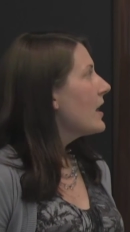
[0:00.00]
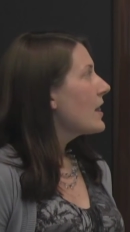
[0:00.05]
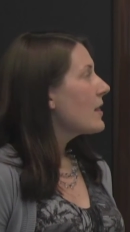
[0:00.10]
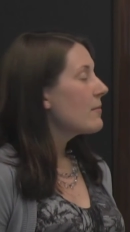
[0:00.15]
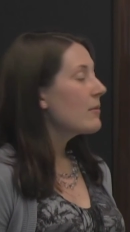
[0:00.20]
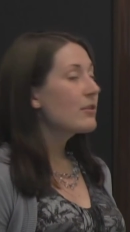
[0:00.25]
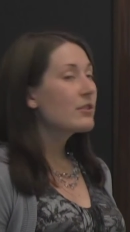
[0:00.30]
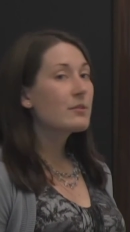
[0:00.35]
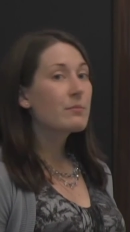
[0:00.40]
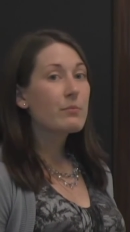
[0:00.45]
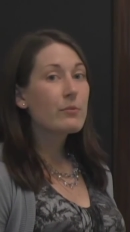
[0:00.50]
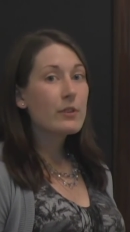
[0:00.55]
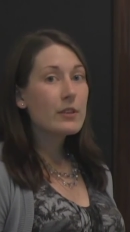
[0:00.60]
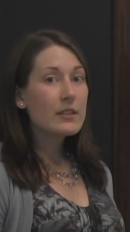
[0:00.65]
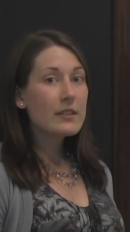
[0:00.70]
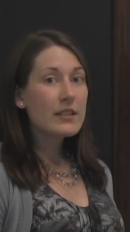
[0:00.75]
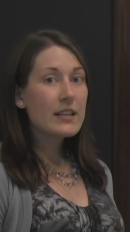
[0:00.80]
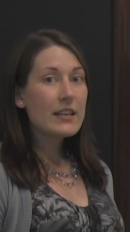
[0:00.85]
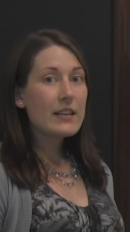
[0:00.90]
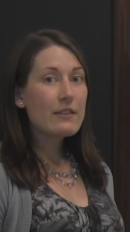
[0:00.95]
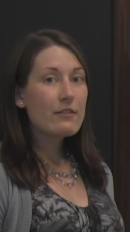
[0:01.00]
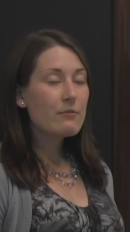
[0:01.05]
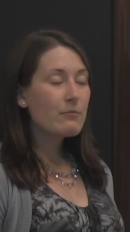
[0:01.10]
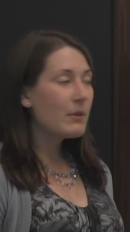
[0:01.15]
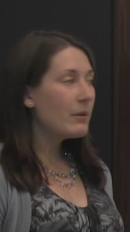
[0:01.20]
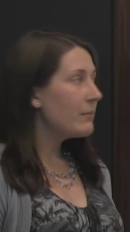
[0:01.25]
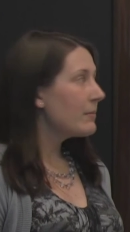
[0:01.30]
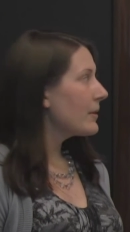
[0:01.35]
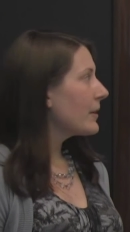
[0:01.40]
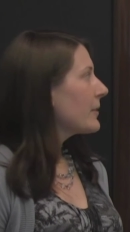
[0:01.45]
The most important thing to
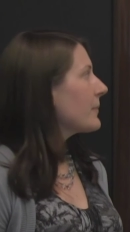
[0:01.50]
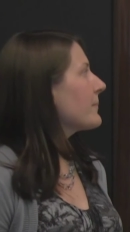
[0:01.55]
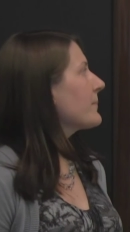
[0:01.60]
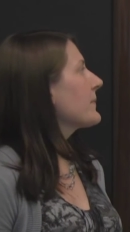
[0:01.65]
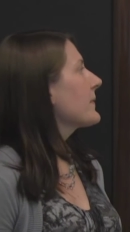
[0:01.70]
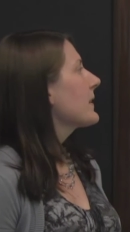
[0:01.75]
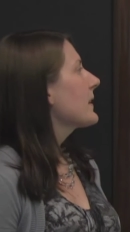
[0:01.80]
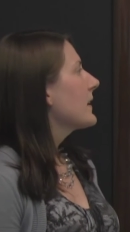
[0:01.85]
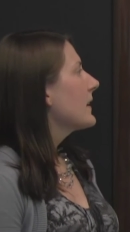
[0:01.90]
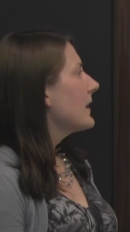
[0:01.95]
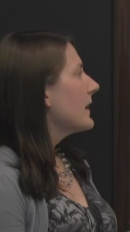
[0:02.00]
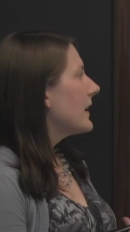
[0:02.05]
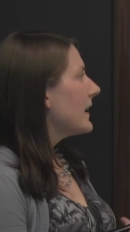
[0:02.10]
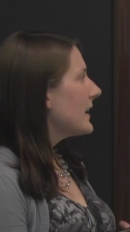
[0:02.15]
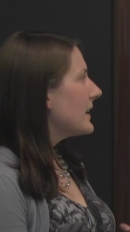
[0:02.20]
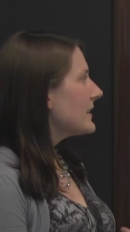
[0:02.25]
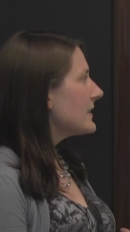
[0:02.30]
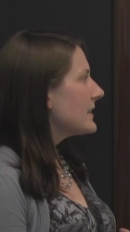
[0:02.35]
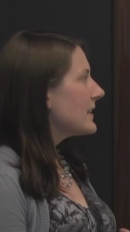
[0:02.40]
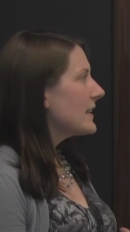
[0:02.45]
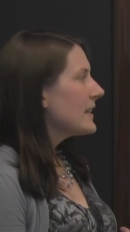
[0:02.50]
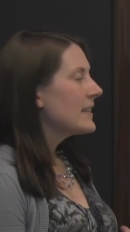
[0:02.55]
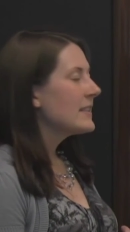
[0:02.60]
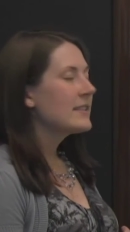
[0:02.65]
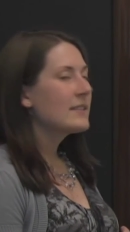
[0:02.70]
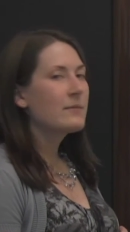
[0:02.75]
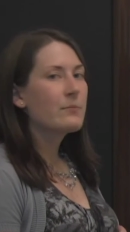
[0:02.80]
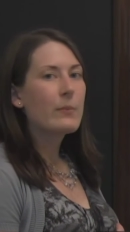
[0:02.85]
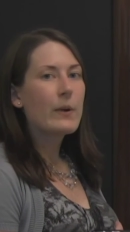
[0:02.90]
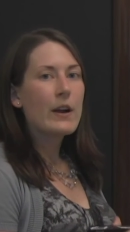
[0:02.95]
remember is that
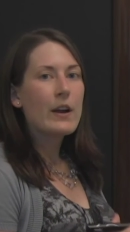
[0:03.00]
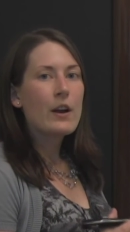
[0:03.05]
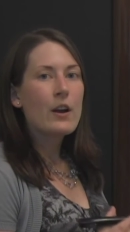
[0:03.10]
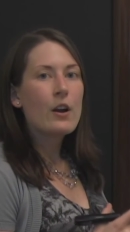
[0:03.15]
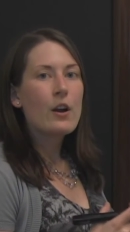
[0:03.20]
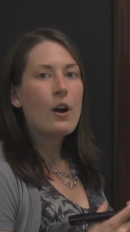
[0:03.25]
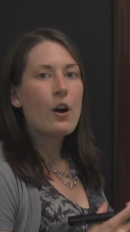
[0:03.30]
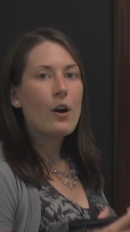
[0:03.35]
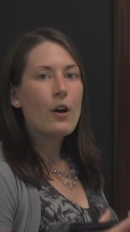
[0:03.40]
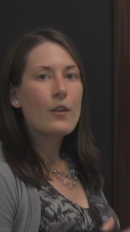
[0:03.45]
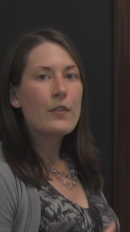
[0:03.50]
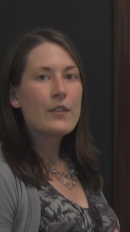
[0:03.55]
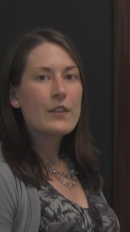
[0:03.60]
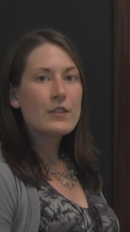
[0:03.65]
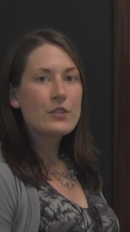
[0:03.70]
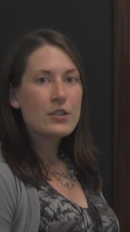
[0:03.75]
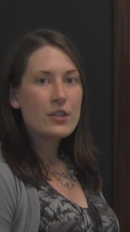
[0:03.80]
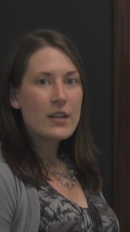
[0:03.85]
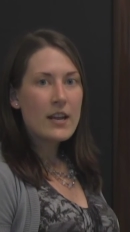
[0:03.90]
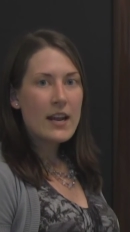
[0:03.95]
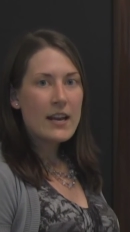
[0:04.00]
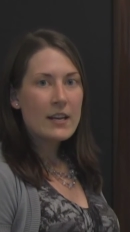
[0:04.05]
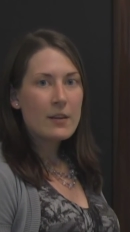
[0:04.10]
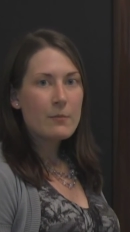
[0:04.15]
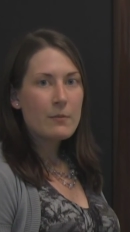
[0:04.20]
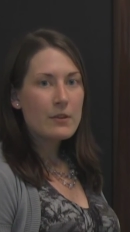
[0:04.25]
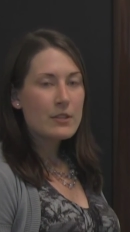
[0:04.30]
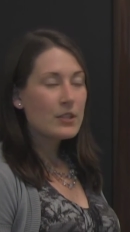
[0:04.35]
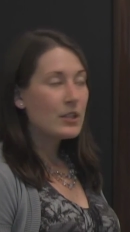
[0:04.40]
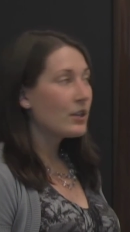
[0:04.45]
it's where all the
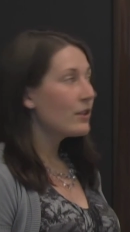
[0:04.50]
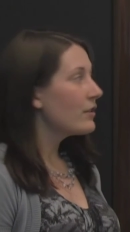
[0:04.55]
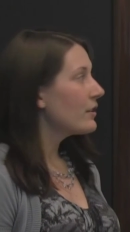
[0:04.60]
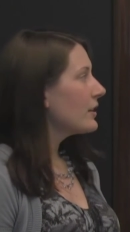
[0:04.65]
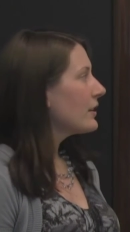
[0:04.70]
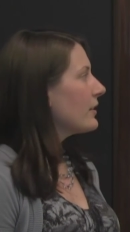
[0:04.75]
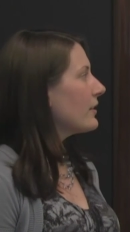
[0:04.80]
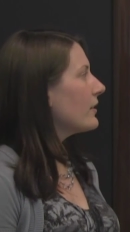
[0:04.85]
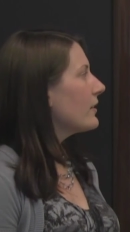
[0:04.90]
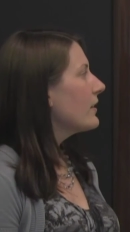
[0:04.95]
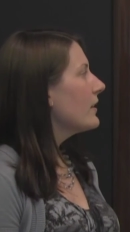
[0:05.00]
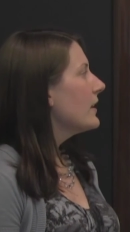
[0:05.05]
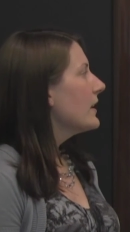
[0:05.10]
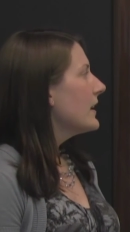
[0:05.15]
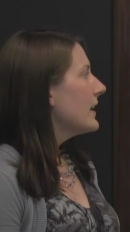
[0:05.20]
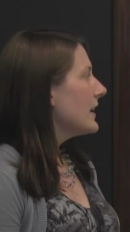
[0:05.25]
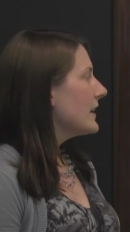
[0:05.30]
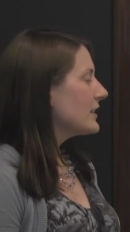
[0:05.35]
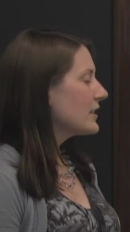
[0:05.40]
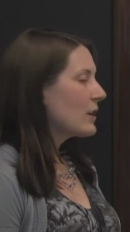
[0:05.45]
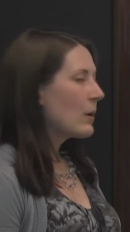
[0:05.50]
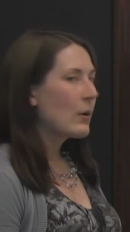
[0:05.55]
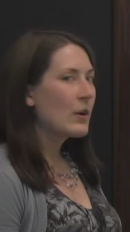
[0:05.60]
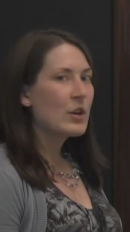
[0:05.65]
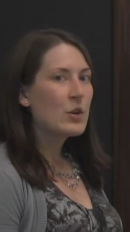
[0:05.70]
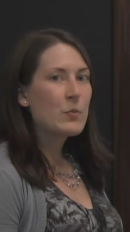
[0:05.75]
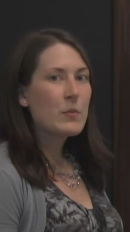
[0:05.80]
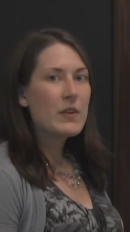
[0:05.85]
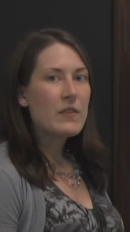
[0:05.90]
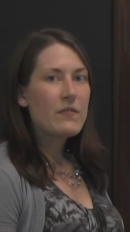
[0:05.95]
genetic material is
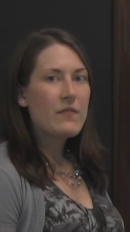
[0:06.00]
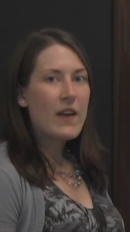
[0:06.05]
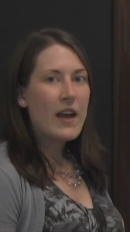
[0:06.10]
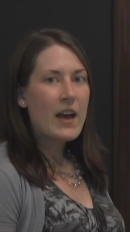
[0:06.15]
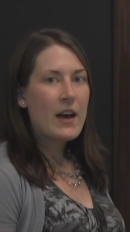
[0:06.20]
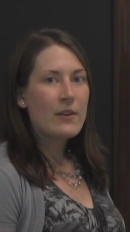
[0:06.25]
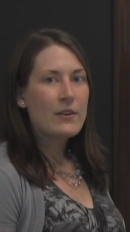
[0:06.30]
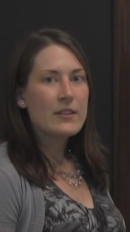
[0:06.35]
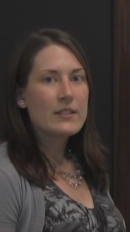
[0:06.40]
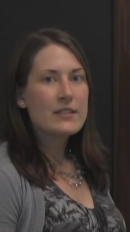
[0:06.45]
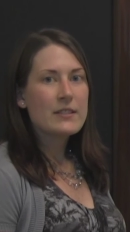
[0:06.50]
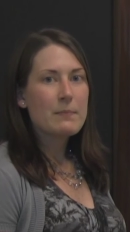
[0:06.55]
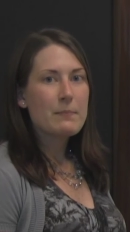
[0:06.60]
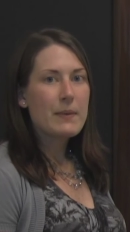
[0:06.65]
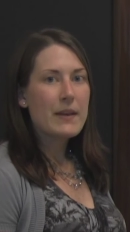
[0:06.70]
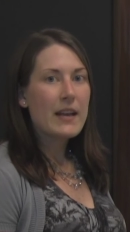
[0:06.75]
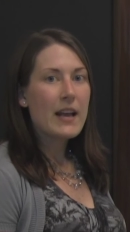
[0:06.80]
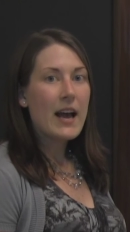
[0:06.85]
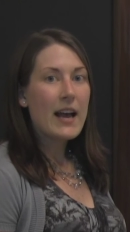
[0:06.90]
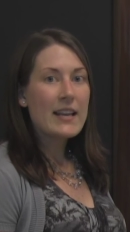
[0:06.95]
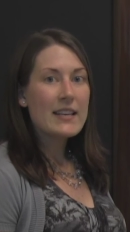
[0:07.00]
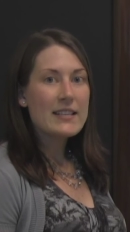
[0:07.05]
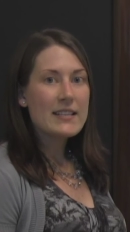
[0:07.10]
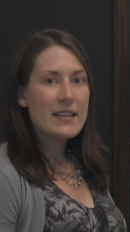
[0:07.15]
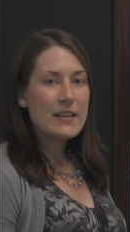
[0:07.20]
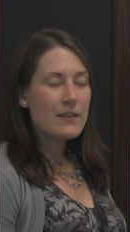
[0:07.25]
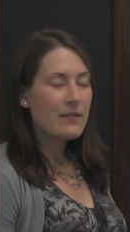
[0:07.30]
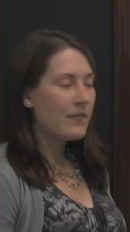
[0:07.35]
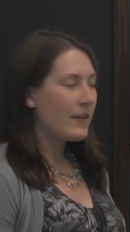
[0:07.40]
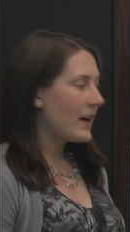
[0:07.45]
going to be found. It's a big
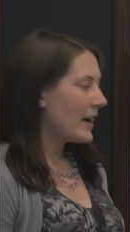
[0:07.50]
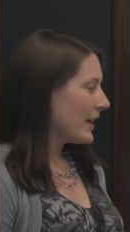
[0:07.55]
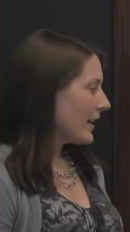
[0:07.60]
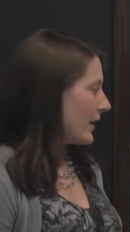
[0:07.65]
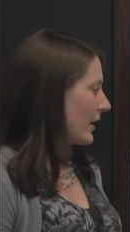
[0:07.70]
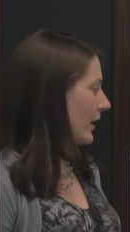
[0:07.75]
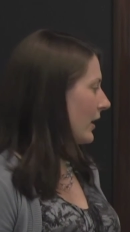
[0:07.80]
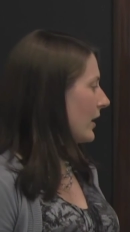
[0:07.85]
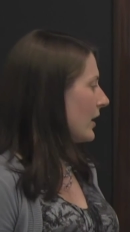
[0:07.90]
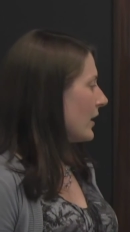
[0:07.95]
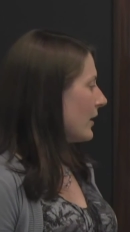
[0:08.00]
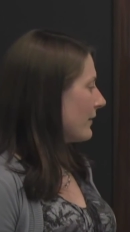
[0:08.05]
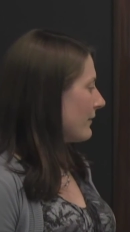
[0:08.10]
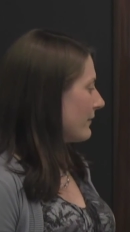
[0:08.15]
identifier